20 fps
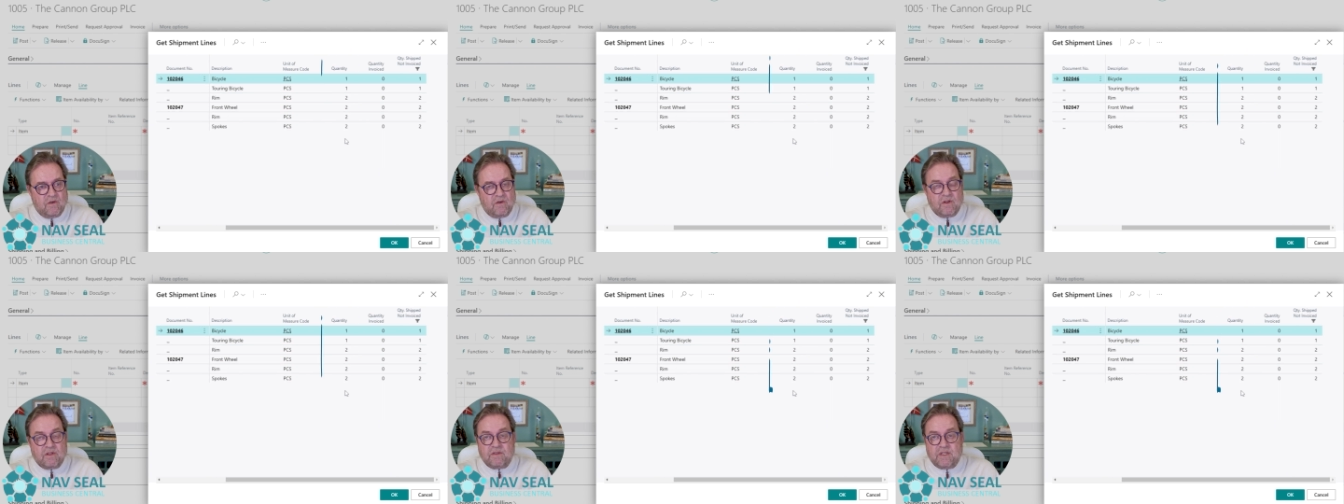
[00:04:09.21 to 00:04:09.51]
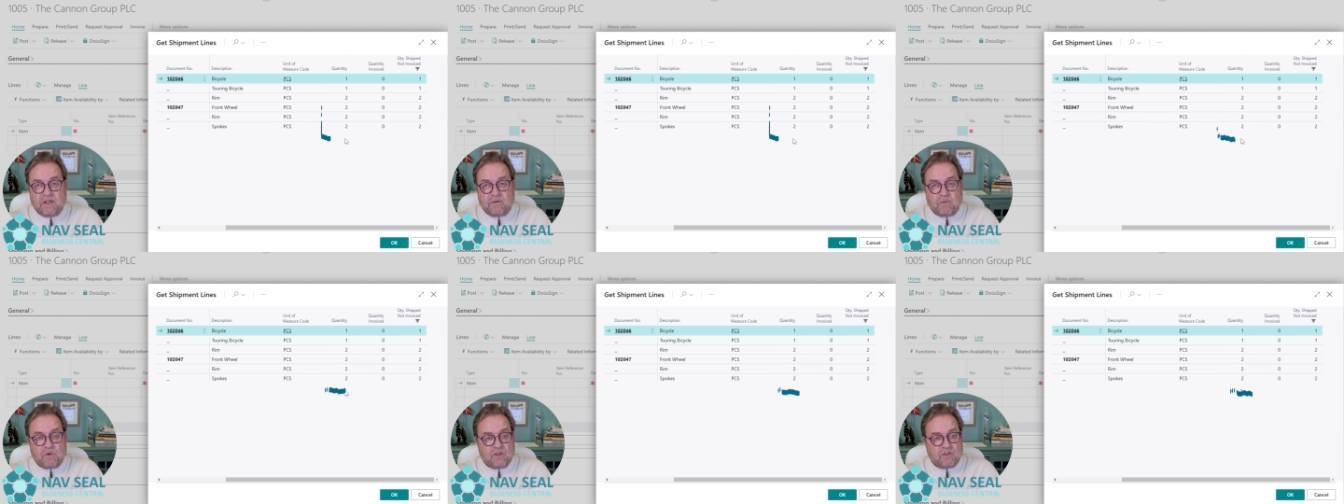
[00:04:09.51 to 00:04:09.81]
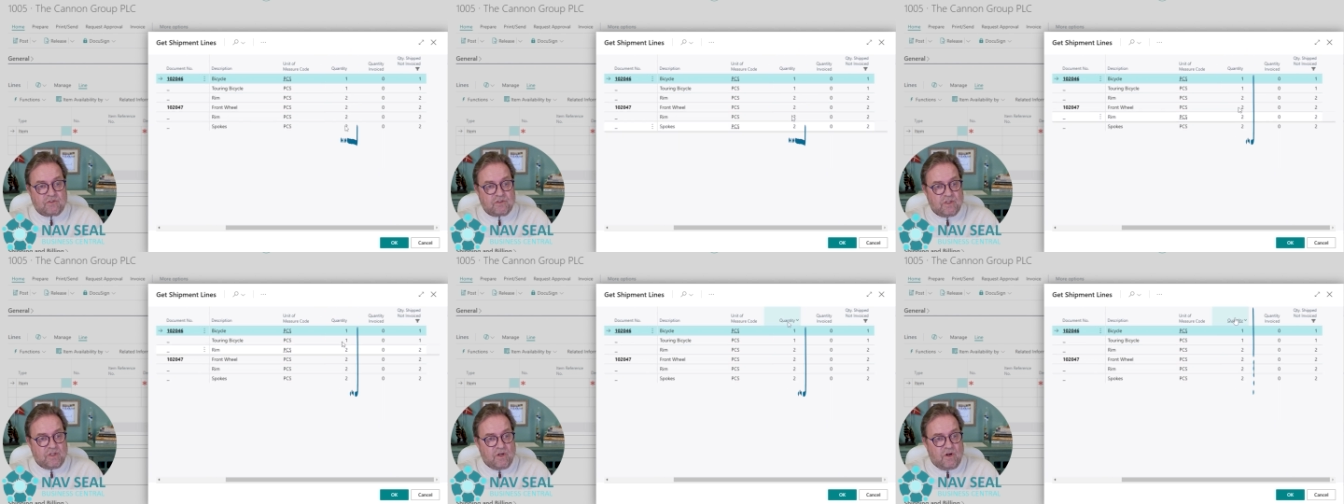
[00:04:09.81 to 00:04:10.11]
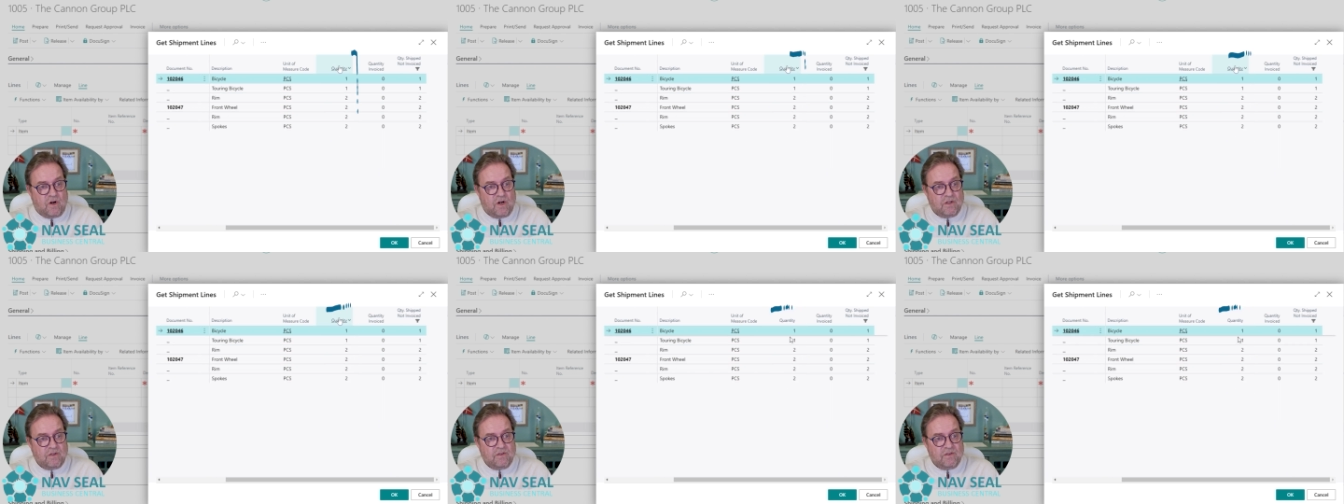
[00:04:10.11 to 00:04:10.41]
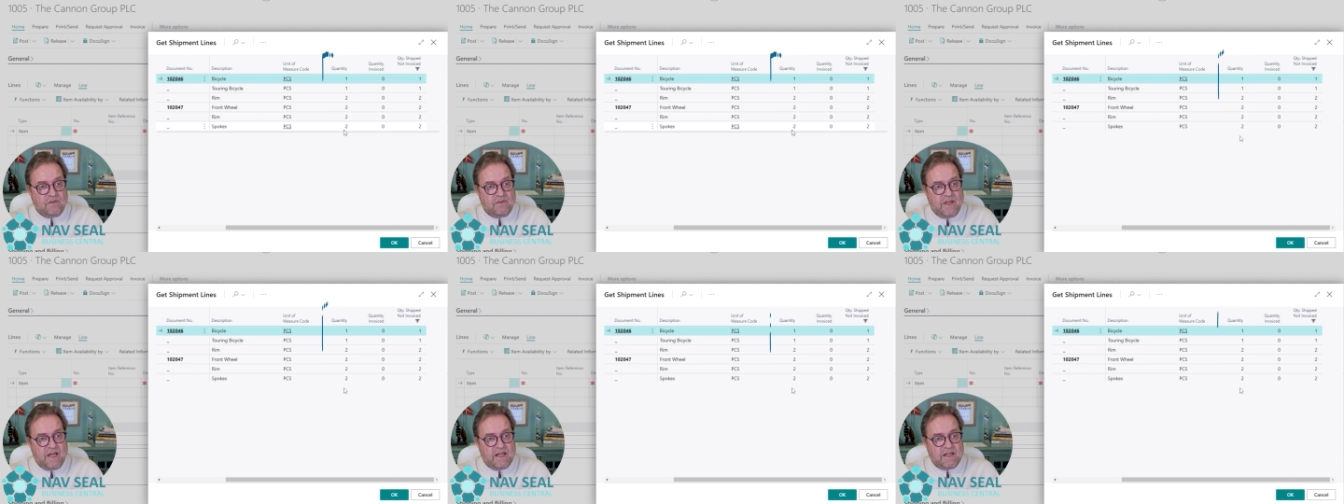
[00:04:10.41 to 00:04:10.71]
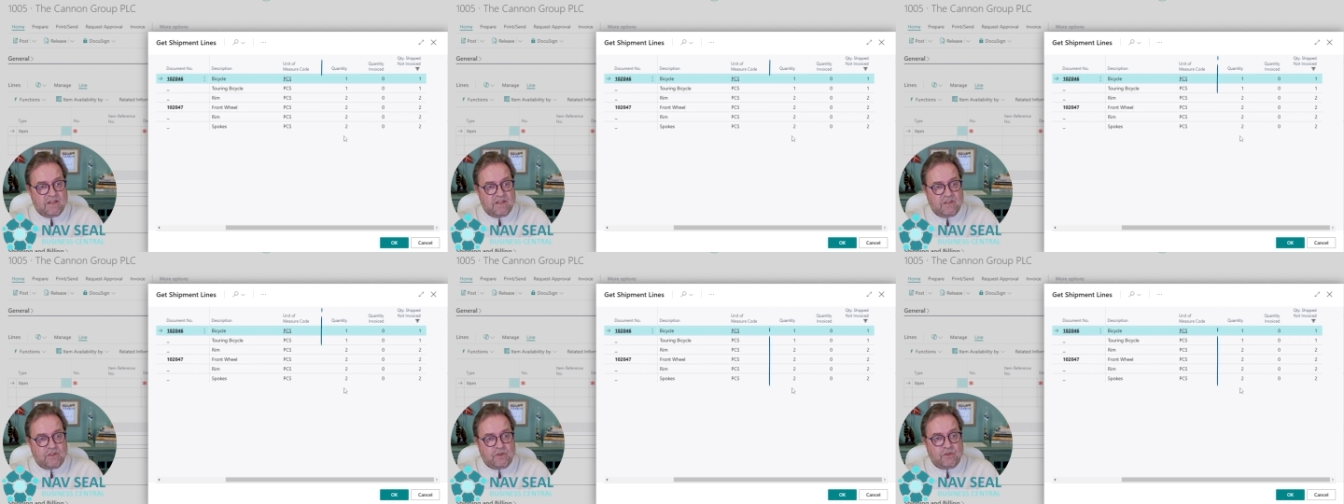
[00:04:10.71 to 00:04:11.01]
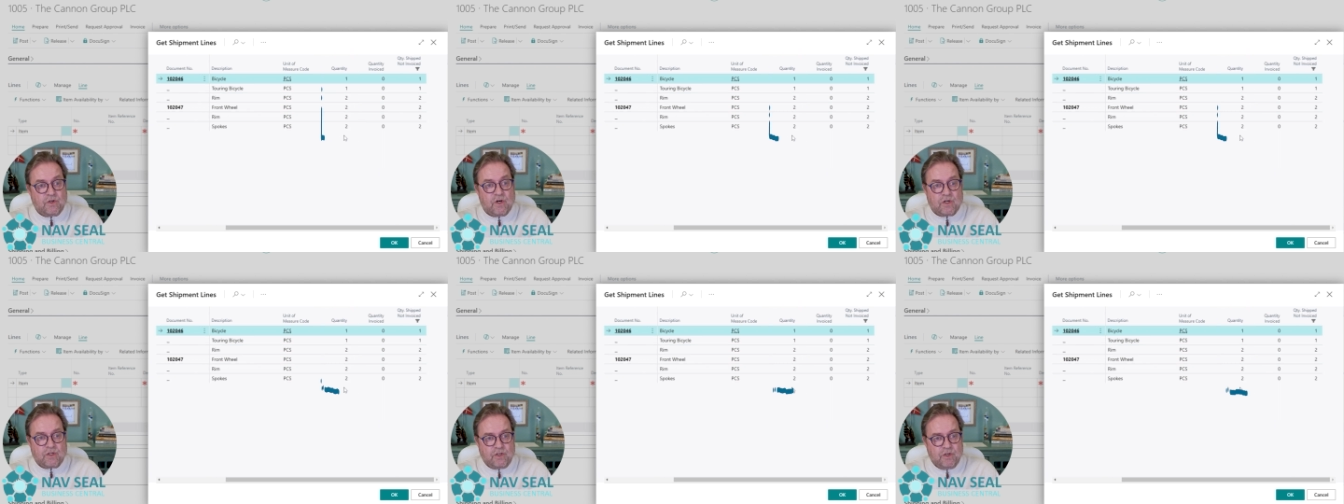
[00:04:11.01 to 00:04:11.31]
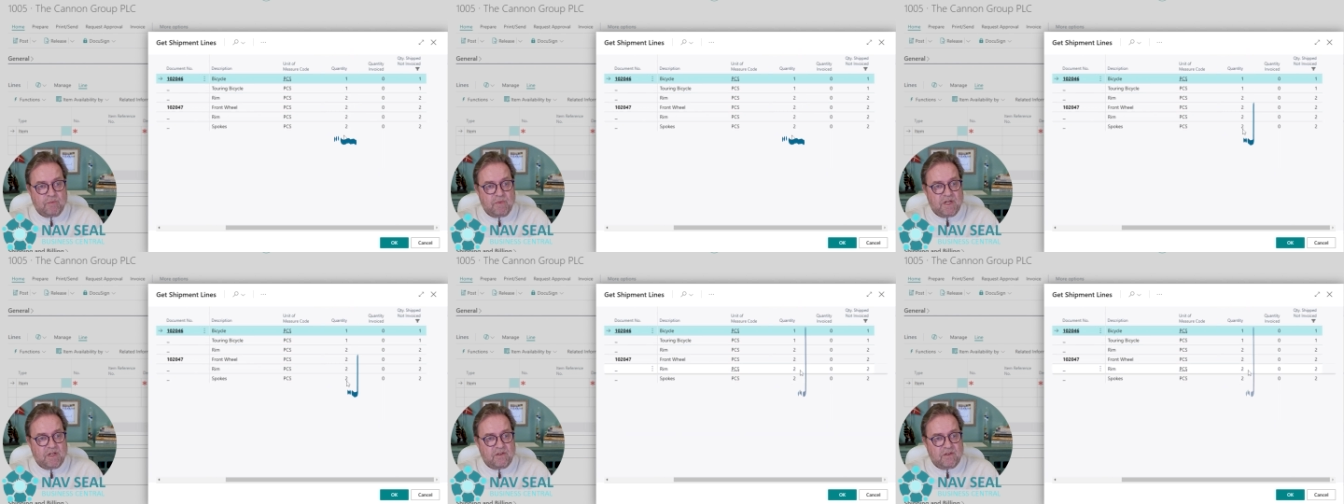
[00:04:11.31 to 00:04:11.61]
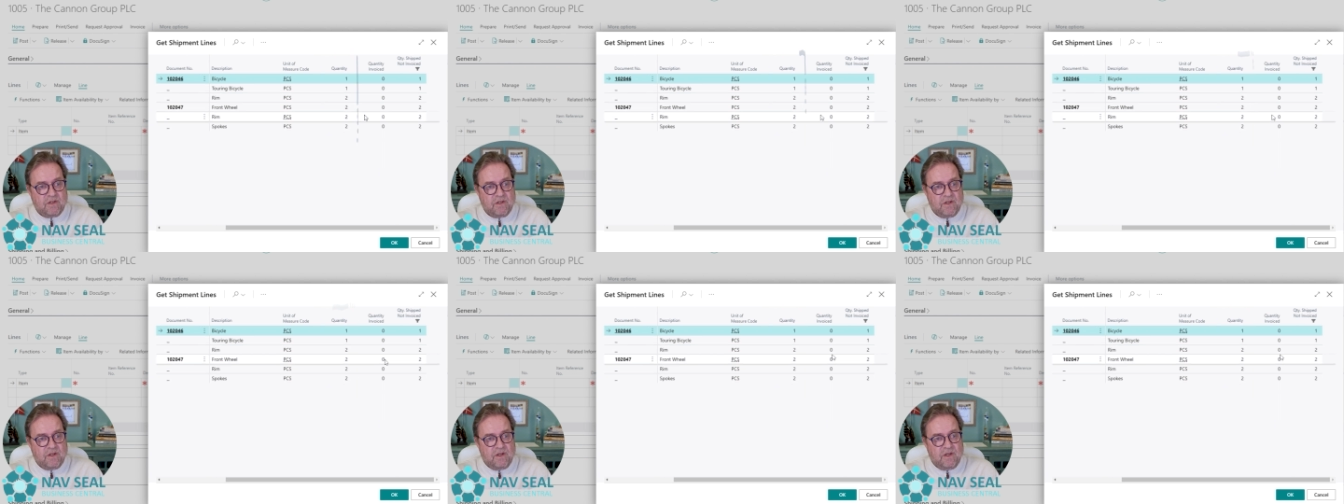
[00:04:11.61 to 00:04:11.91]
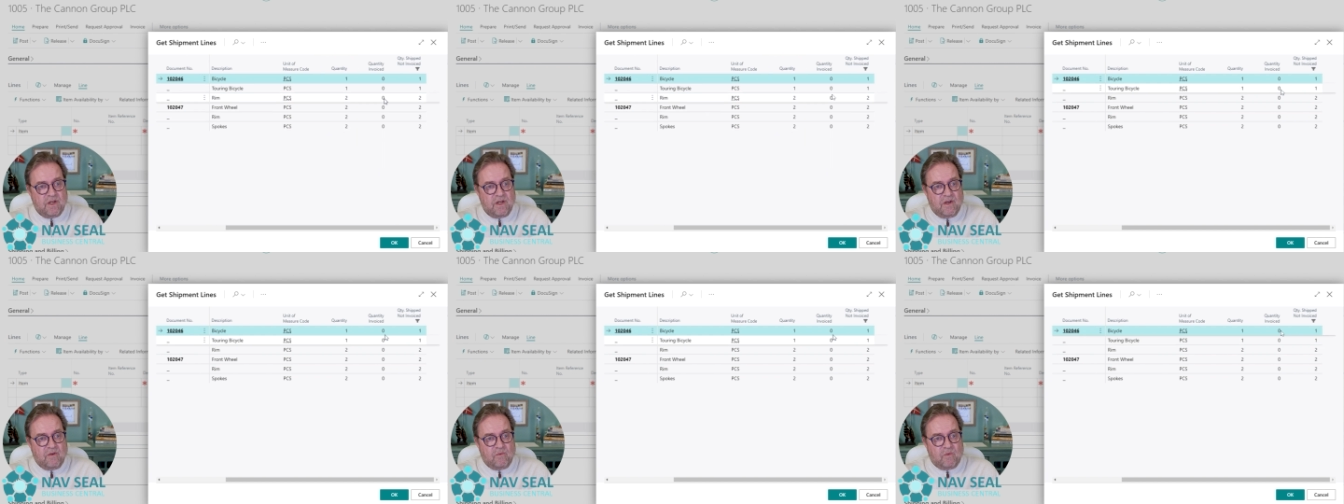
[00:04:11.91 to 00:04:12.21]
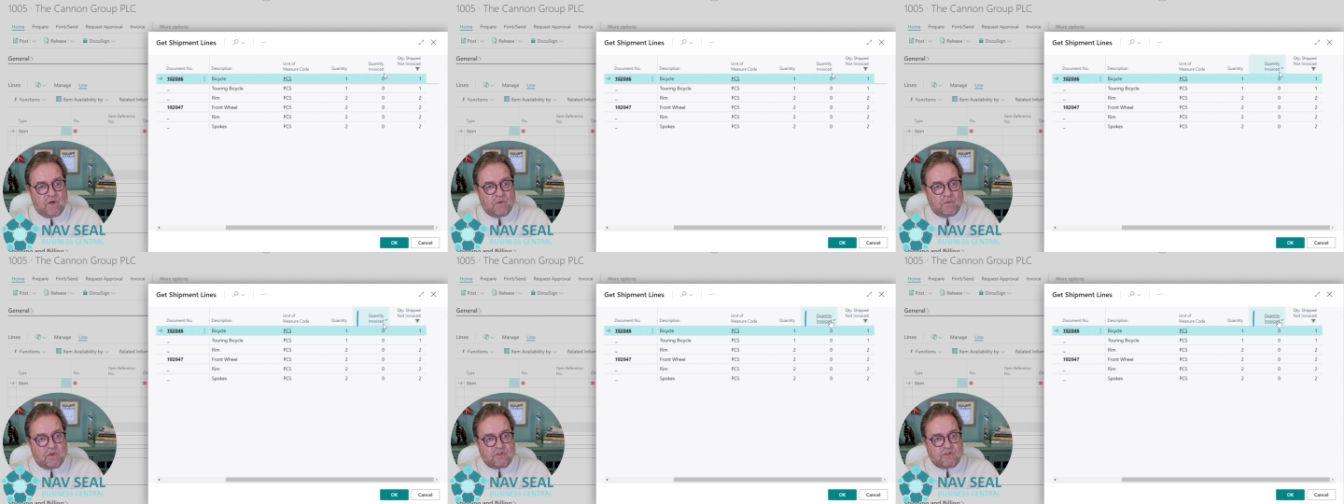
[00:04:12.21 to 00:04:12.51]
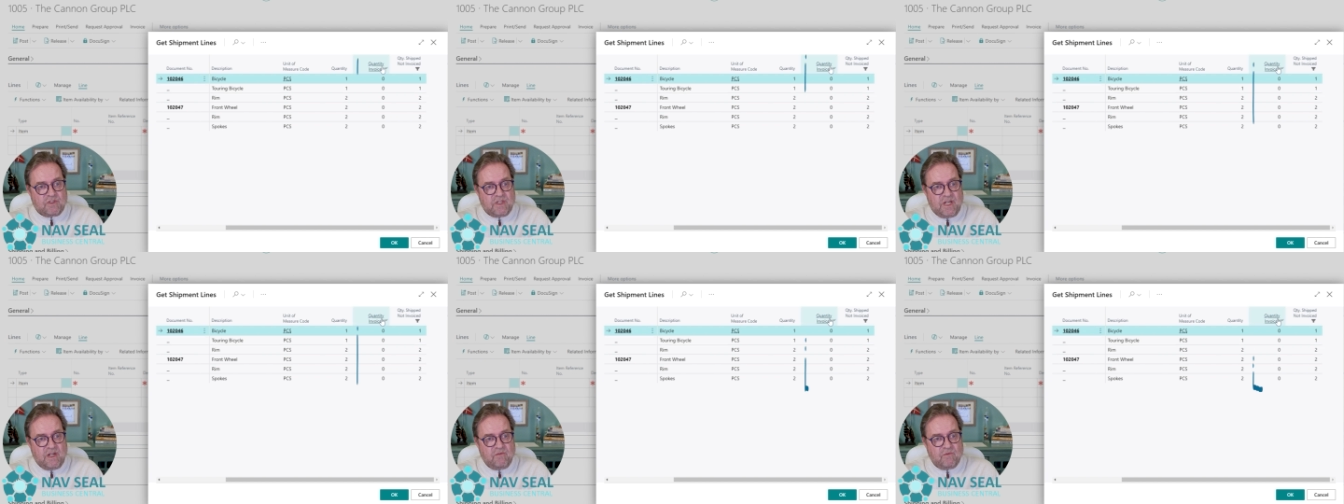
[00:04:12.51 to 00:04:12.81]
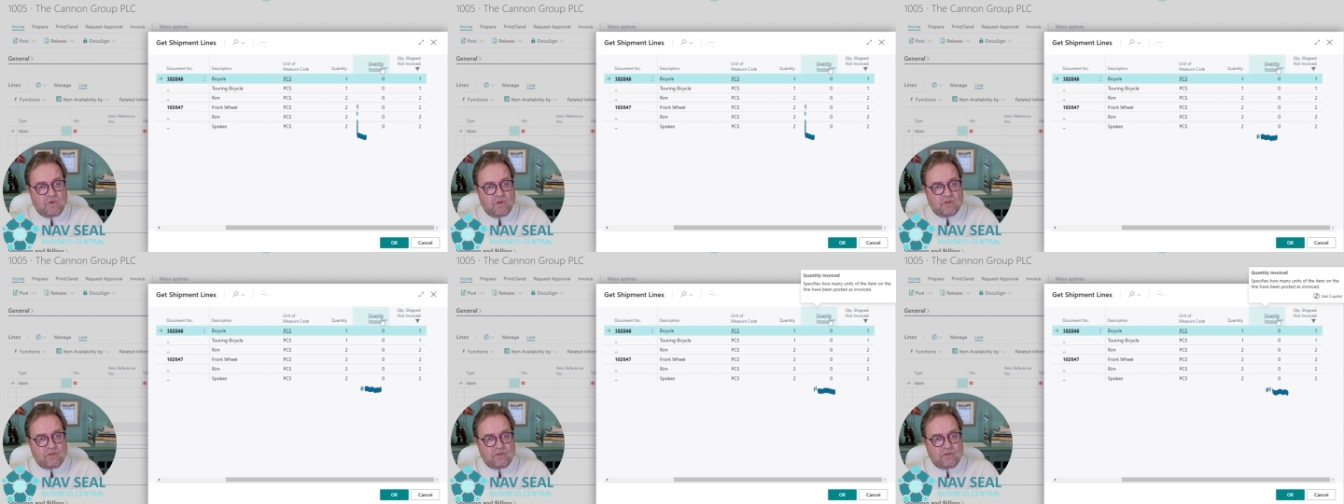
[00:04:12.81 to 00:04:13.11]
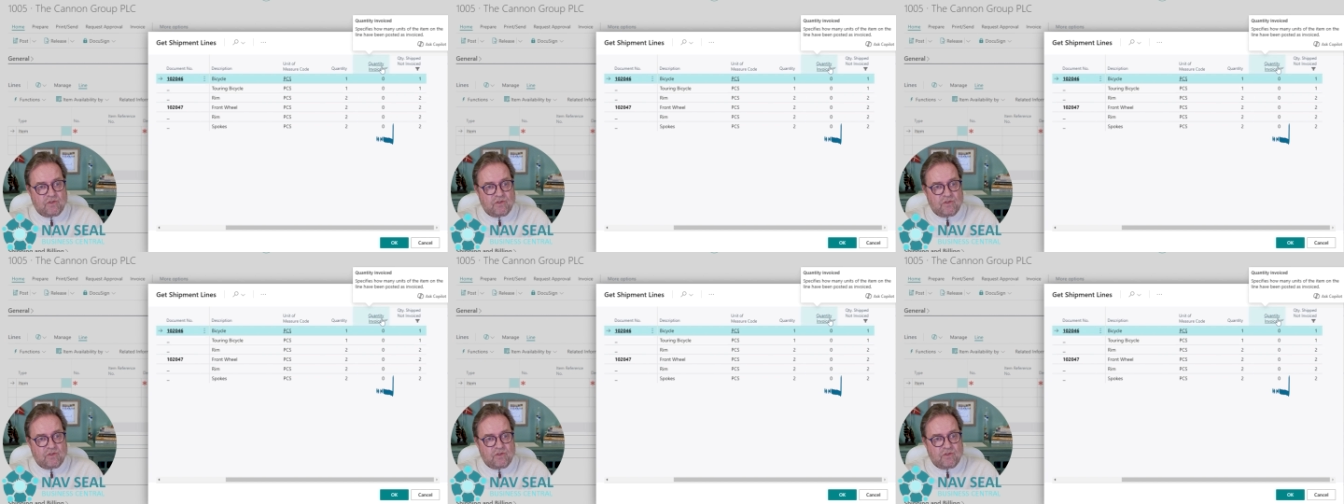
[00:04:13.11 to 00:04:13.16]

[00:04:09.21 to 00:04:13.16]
that was on that document? What was the invoice